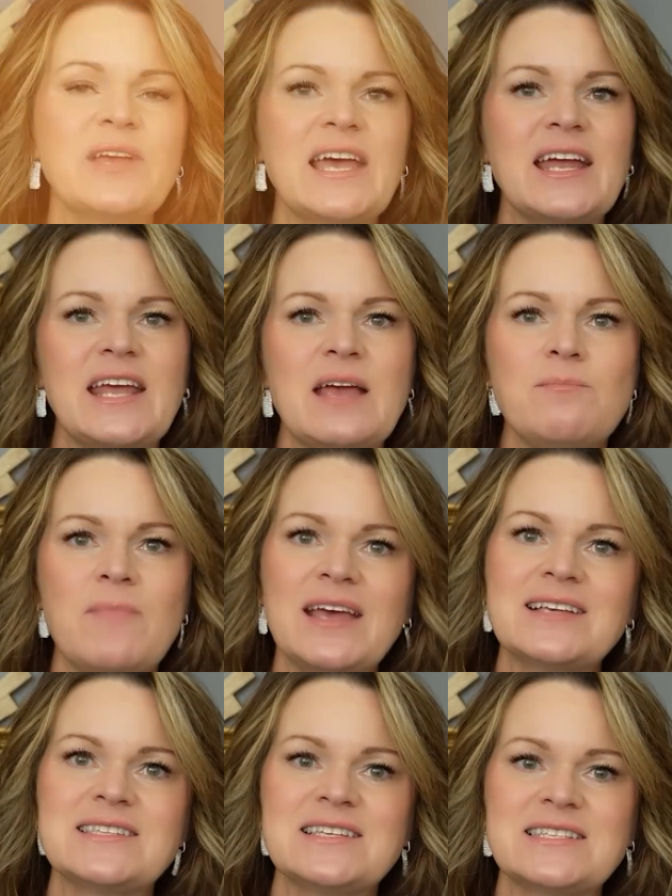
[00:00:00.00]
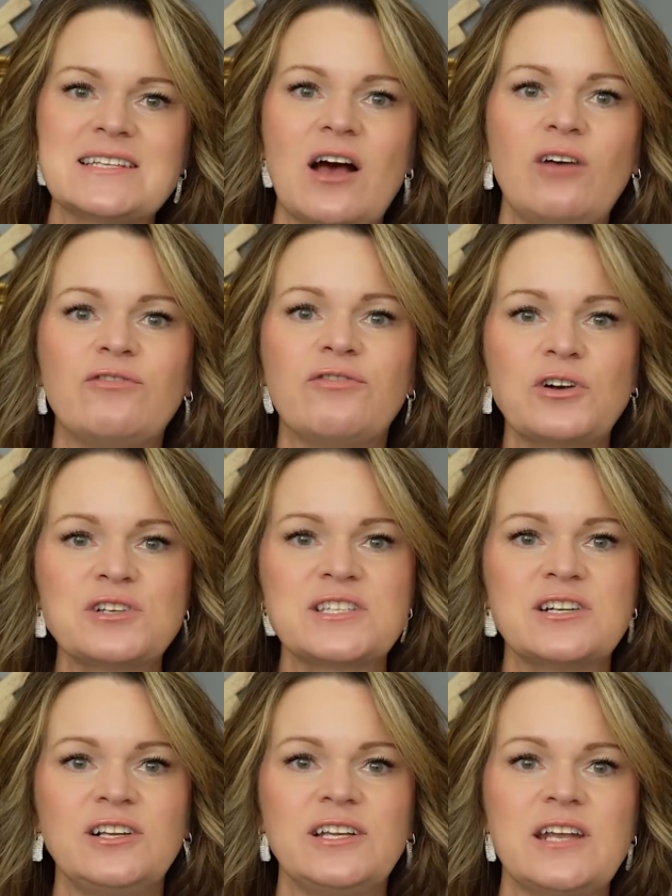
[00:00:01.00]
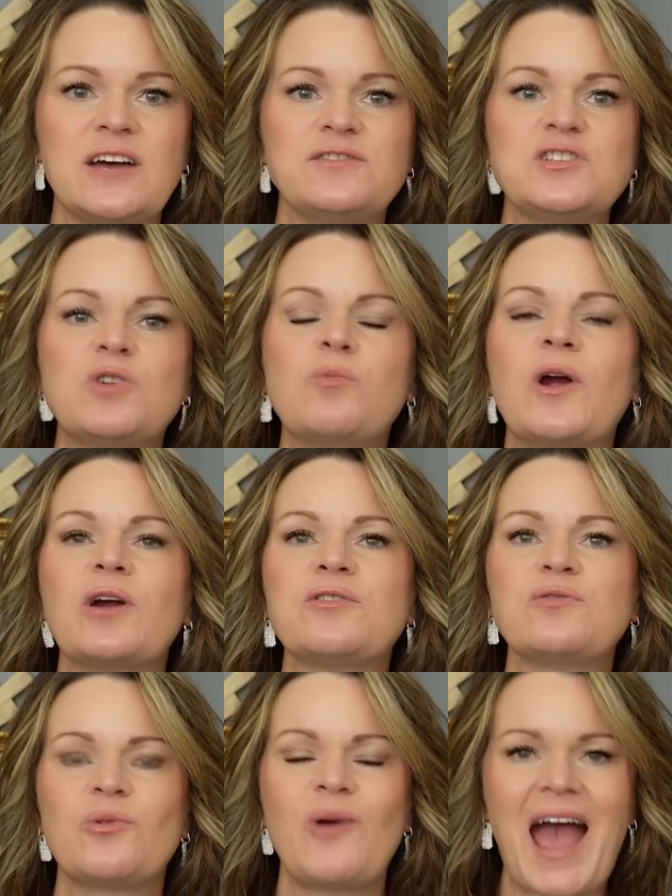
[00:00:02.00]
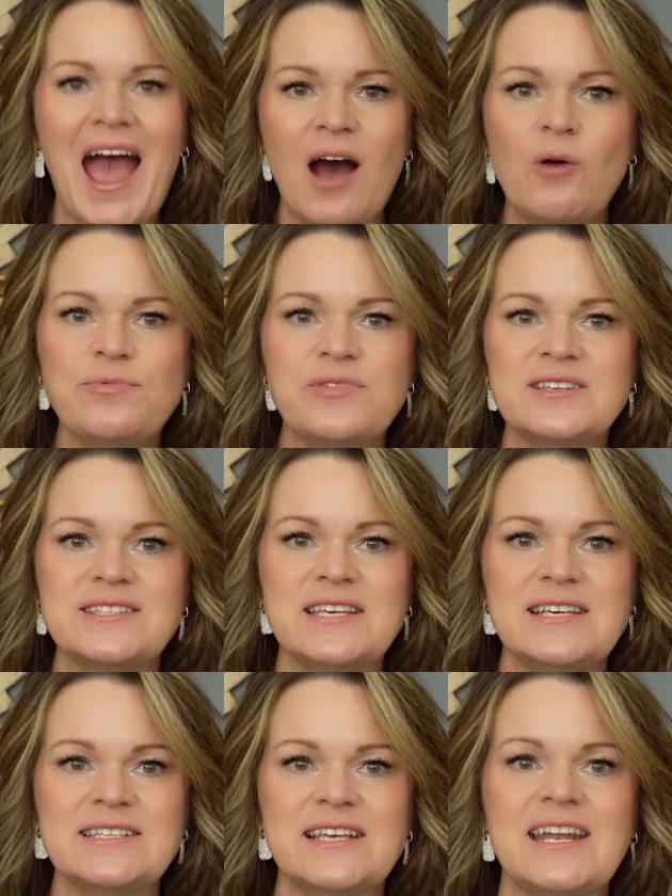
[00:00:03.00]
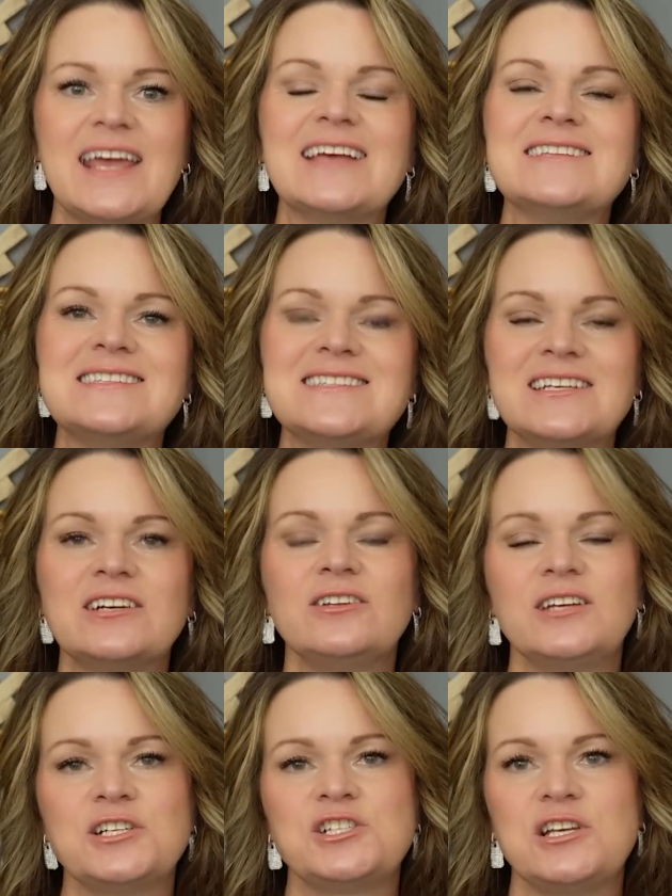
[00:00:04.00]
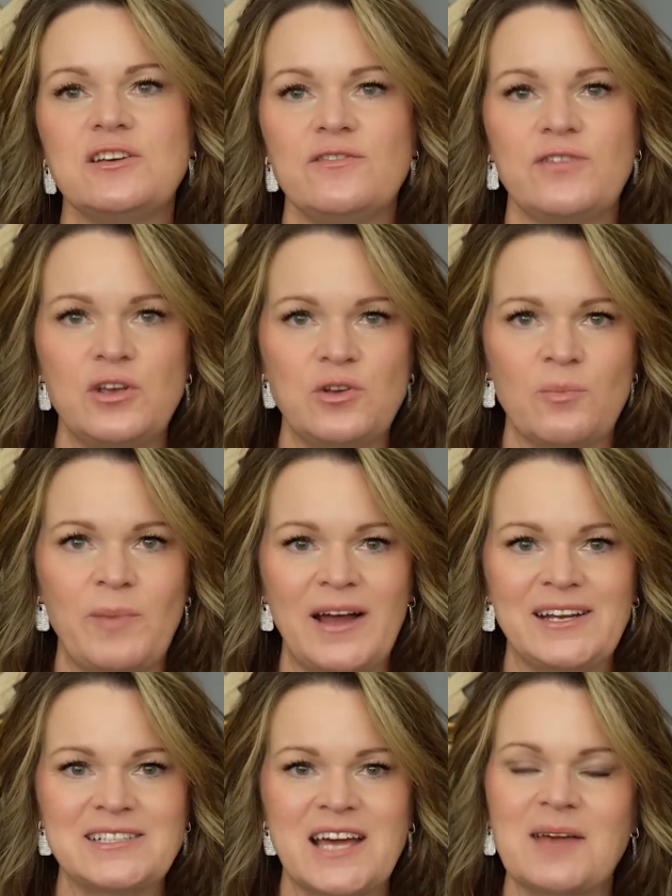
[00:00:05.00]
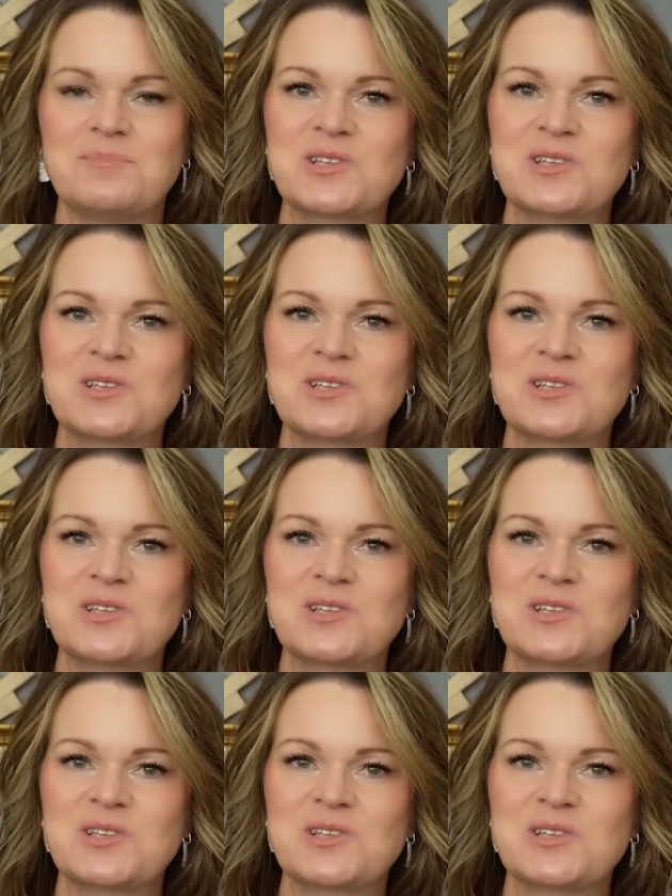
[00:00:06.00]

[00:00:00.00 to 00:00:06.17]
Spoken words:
again, it makes this style versatile enough to wear throughout the season and still achieve your body type's